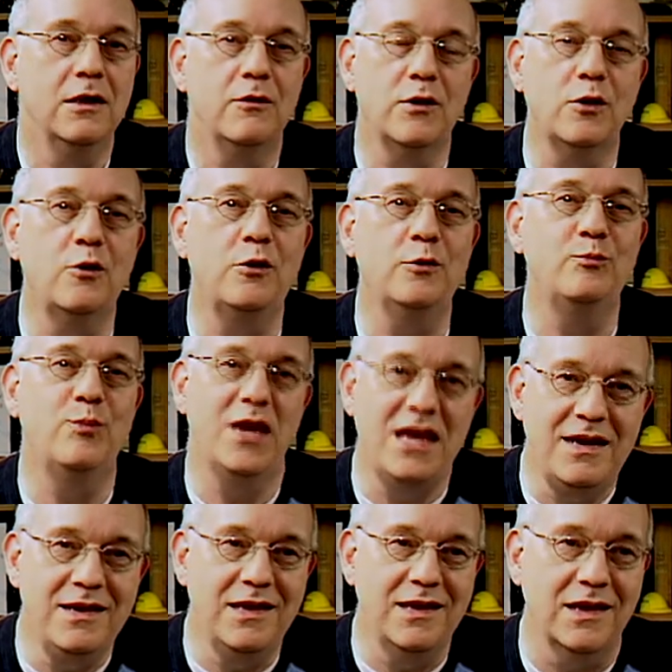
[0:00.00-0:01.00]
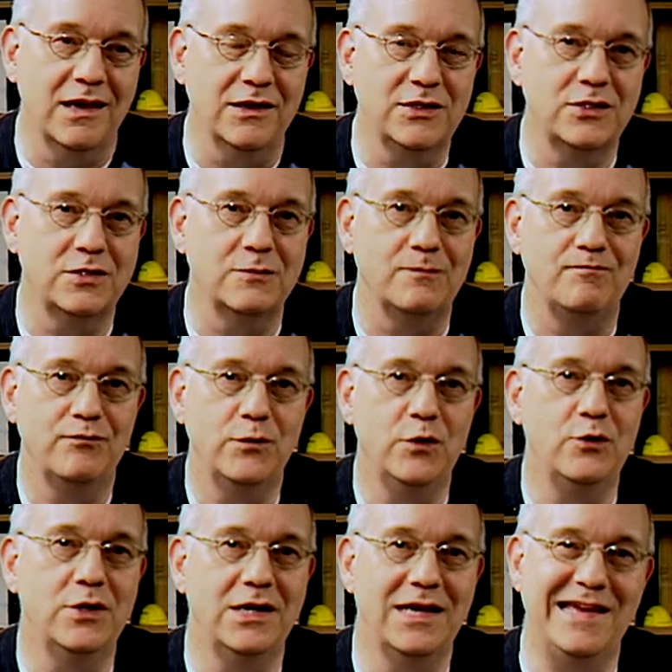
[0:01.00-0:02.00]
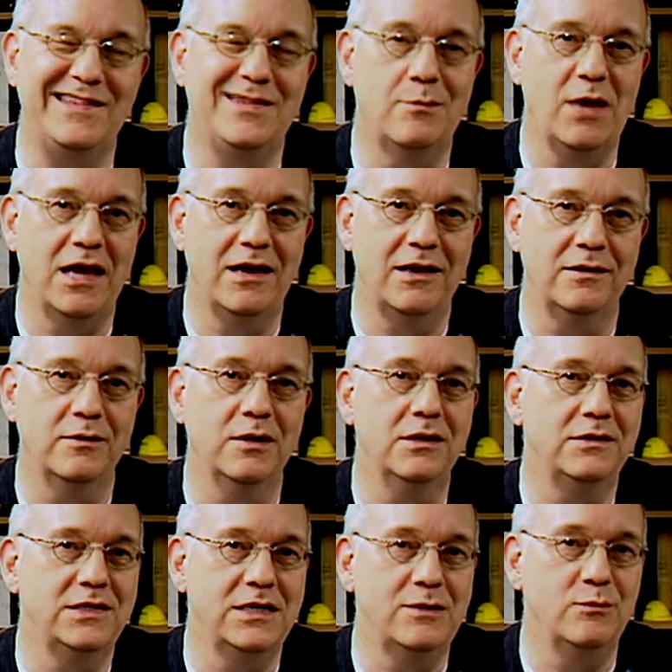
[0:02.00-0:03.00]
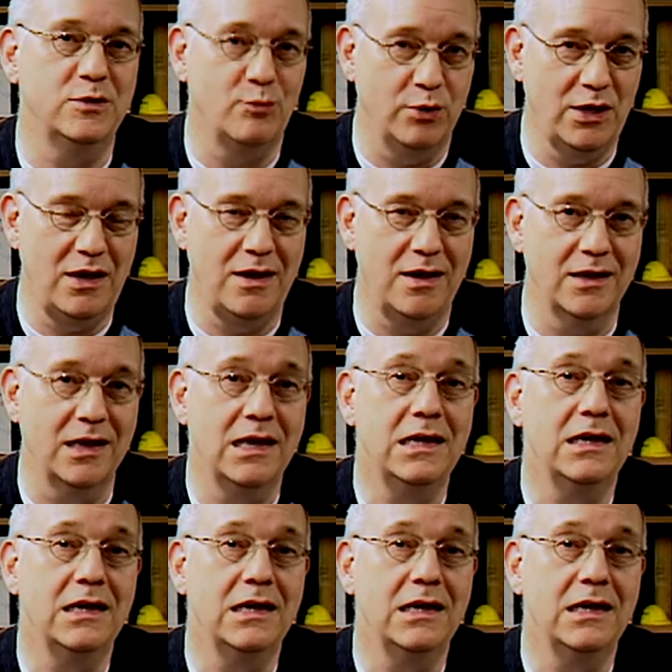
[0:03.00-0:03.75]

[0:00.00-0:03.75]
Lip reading: They're called pencasts. You can get them at Tim's blog,